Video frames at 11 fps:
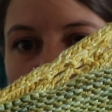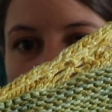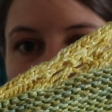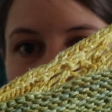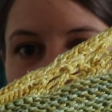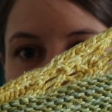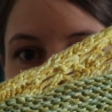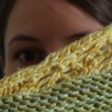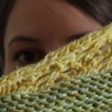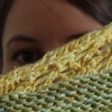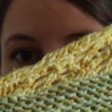on the lace
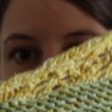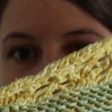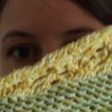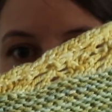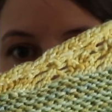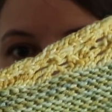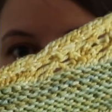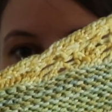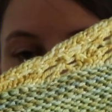sections I